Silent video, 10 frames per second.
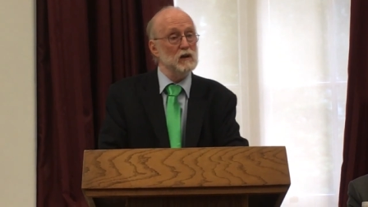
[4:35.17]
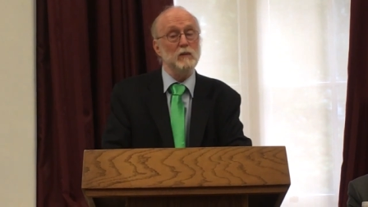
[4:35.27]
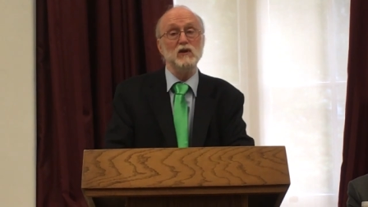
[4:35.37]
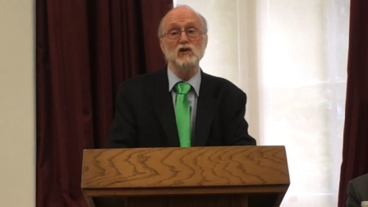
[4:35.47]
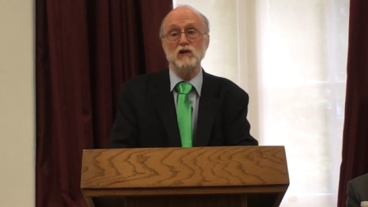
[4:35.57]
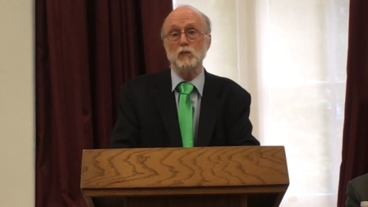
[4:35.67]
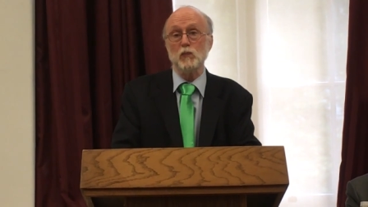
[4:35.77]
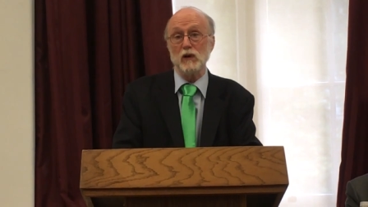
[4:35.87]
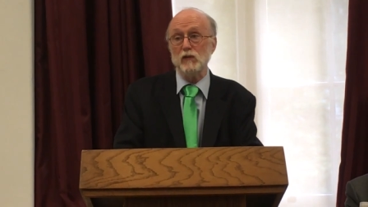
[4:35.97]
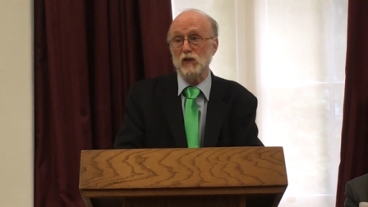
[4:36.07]
Let me
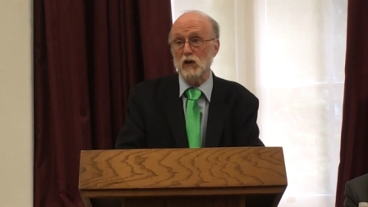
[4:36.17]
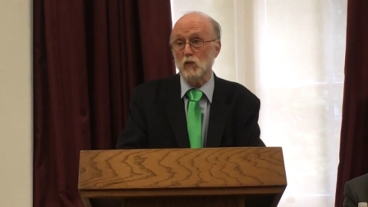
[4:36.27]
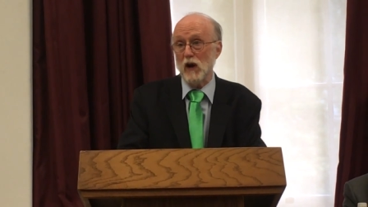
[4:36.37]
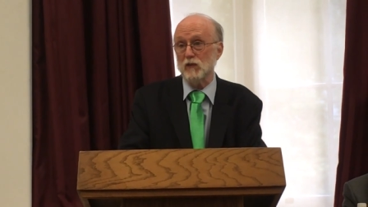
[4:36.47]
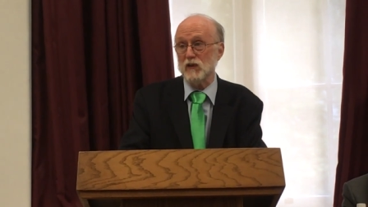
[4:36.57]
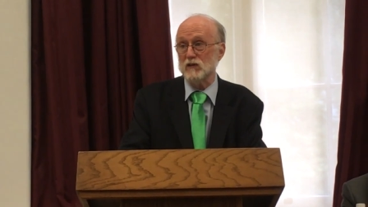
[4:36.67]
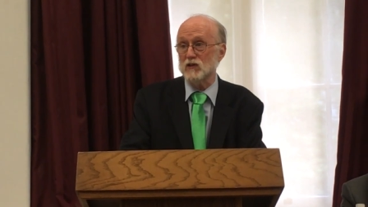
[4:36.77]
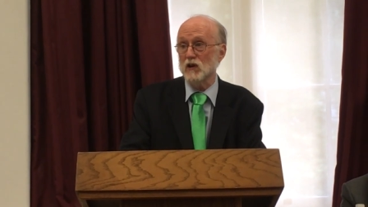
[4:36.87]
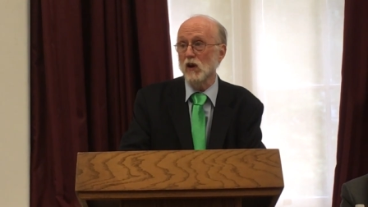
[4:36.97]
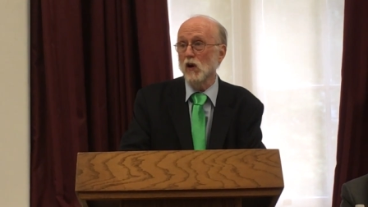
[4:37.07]
just briefly
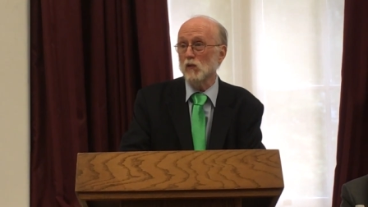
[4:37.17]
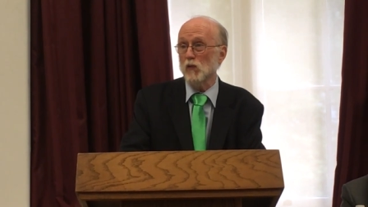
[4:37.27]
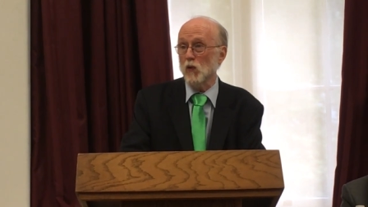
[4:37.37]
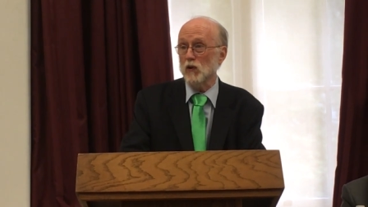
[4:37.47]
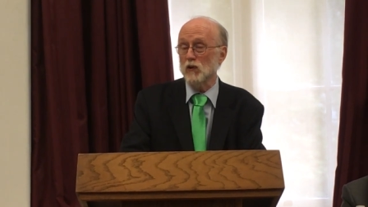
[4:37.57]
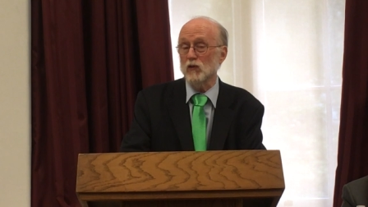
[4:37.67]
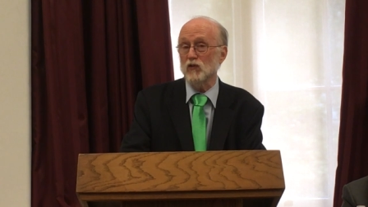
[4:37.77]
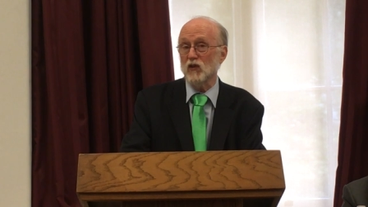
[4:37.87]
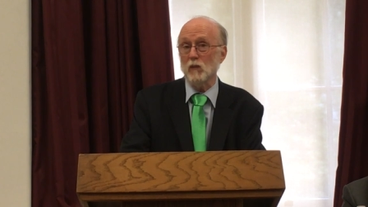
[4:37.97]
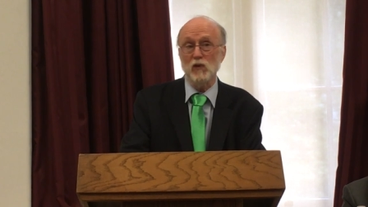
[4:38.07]
reference for you
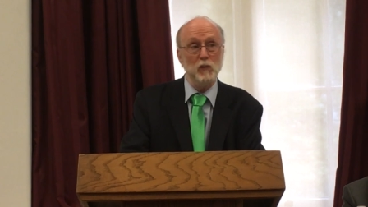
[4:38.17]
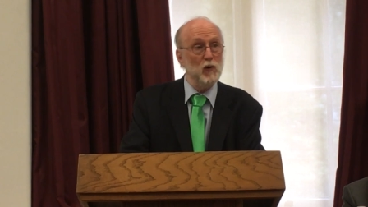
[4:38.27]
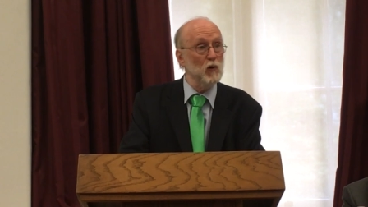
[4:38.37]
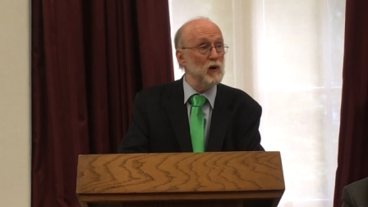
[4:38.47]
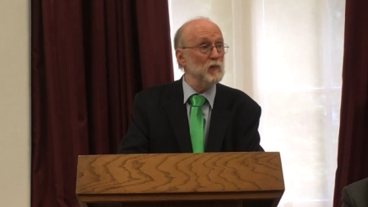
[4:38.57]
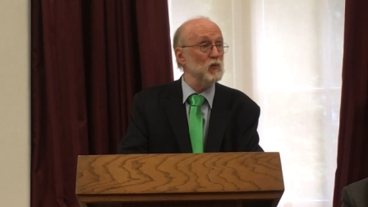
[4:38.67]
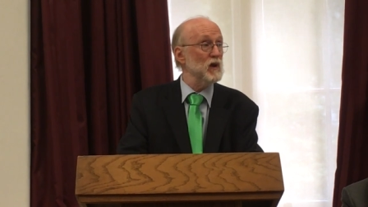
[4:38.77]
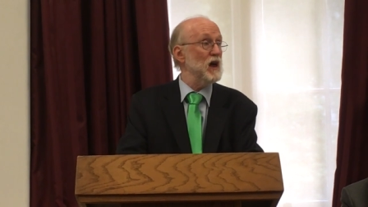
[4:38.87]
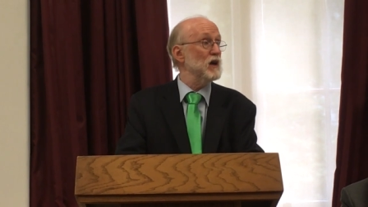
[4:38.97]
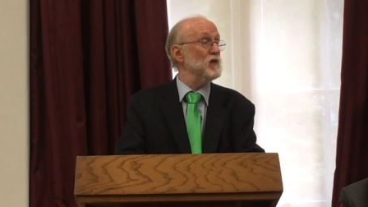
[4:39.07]
some of the programs
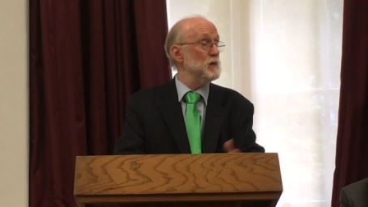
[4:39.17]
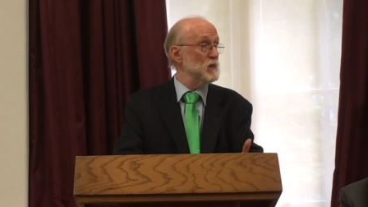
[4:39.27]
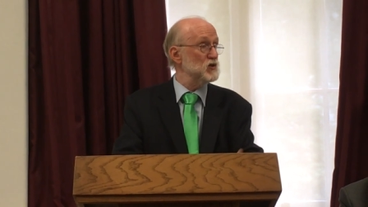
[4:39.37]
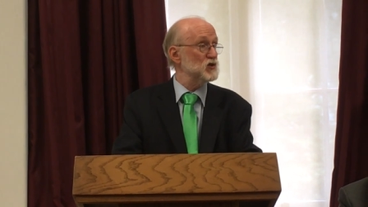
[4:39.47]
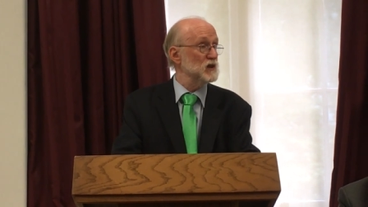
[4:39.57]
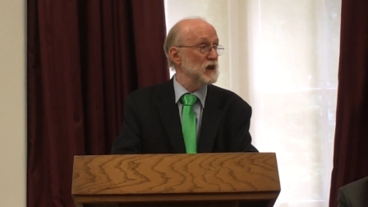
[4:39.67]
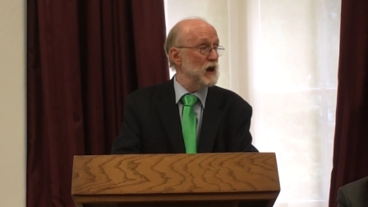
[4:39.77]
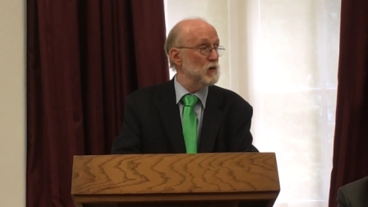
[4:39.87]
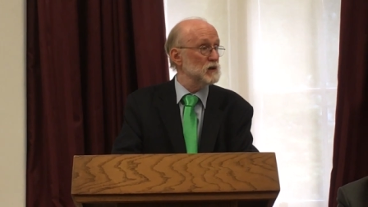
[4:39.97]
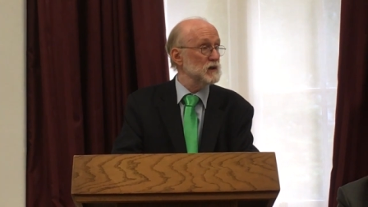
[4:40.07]
we have. I mentioned the
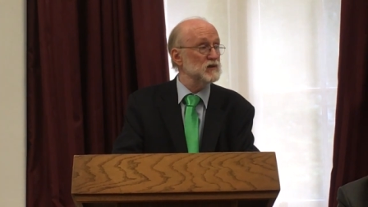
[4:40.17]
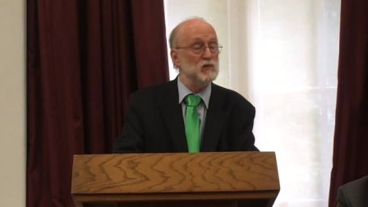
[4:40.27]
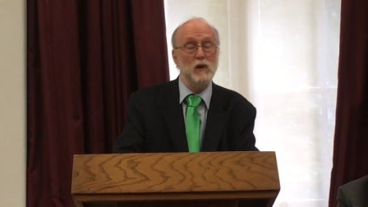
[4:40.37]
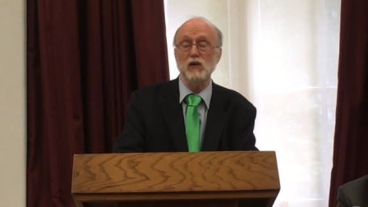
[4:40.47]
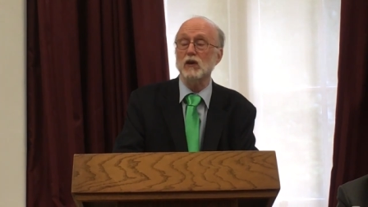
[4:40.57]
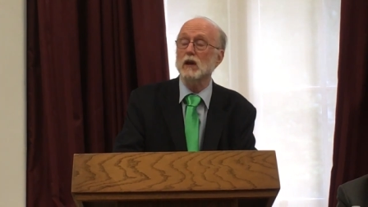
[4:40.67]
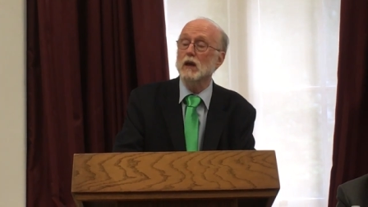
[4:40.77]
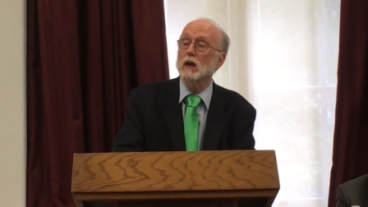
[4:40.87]
Garrett Lee Smith